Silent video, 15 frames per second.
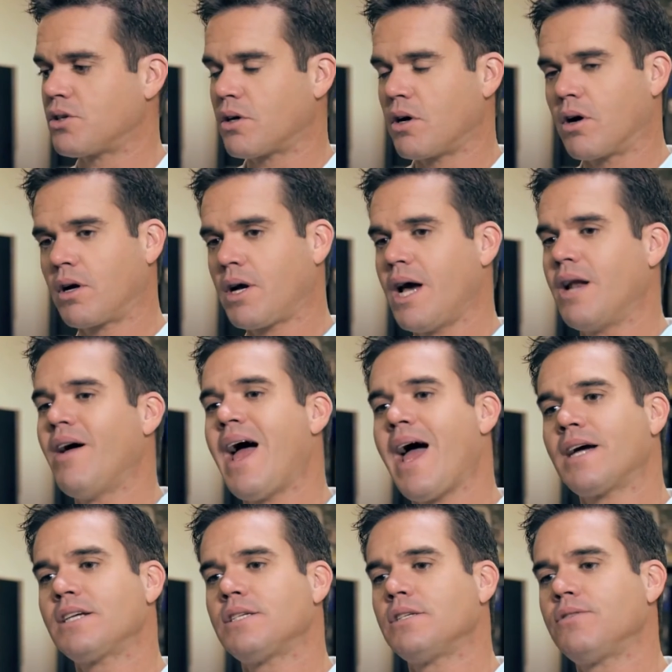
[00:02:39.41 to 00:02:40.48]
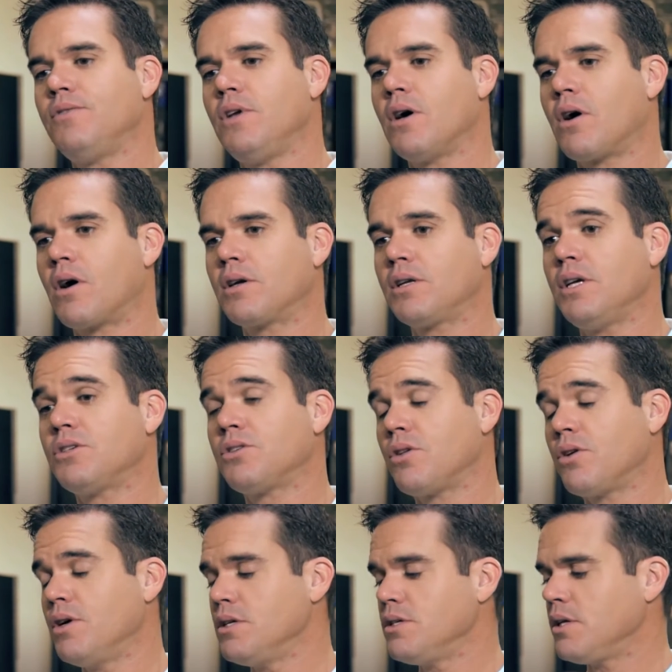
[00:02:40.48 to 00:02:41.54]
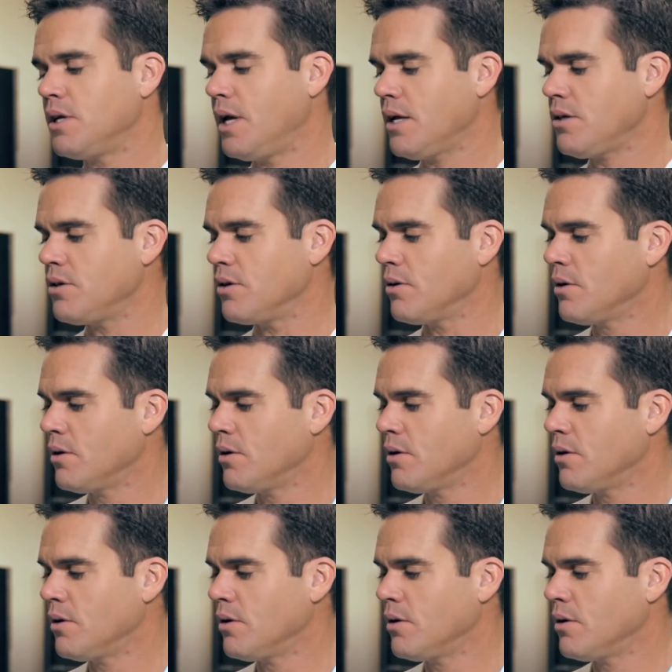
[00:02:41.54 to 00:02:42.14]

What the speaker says: are kind of accessed via hard key, so they're easy to get to.